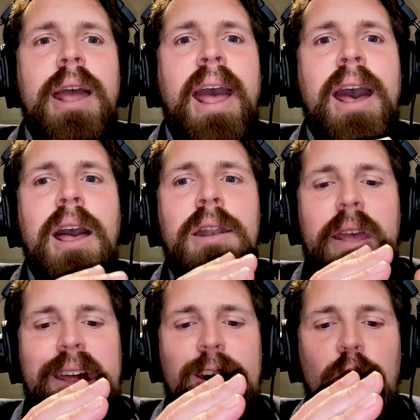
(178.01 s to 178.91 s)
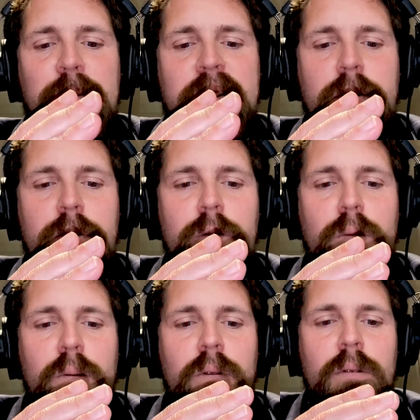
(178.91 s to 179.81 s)
and it helps
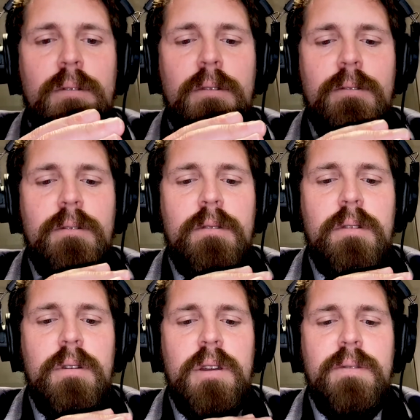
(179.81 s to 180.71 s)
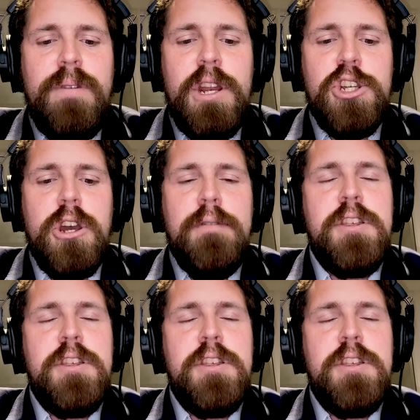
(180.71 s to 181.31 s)
you finish off the